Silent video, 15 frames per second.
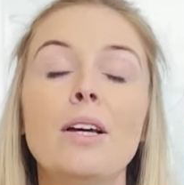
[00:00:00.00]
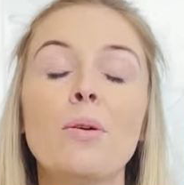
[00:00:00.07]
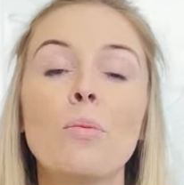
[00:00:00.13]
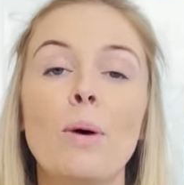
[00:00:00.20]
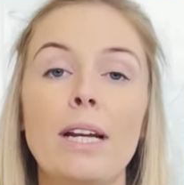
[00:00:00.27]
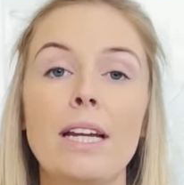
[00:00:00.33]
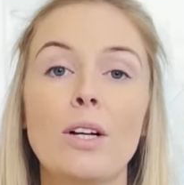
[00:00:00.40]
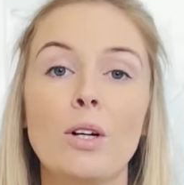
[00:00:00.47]

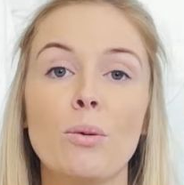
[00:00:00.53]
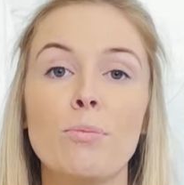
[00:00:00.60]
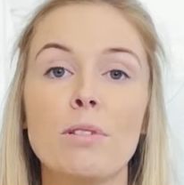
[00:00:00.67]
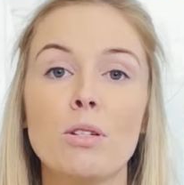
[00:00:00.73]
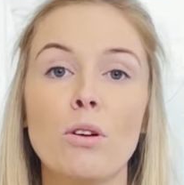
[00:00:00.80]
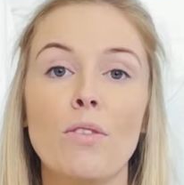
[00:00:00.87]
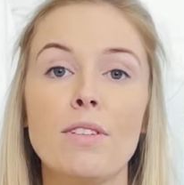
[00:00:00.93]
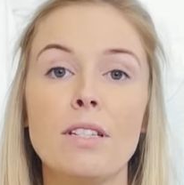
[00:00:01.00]
when it comes
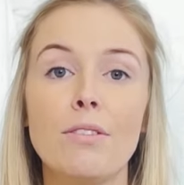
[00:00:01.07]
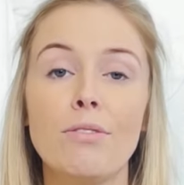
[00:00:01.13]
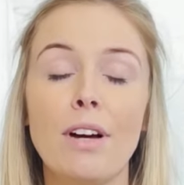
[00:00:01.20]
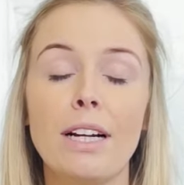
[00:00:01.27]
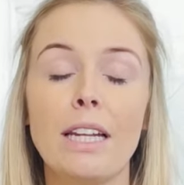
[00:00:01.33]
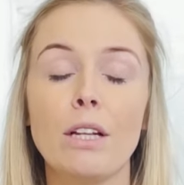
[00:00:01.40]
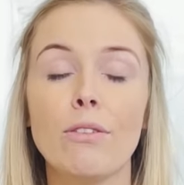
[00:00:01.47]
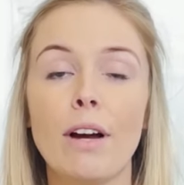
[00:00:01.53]
to obviously
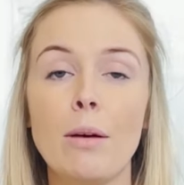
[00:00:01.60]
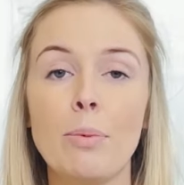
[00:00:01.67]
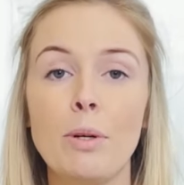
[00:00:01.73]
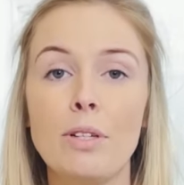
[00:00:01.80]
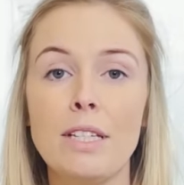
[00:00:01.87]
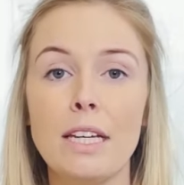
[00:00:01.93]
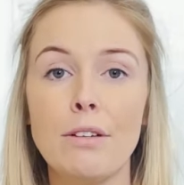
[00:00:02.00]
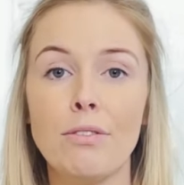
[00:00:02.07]
finding the right
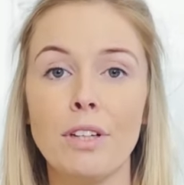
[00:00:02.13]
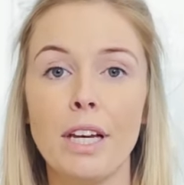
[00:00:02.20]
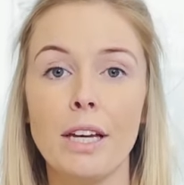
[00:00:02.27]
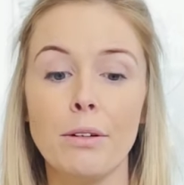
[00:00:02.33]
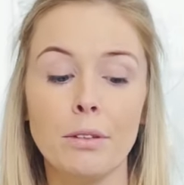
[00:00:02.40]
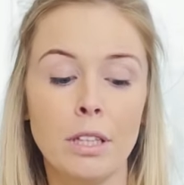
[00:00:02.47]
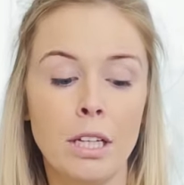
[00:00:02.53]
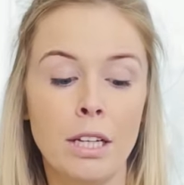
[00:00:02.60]
boutique for you.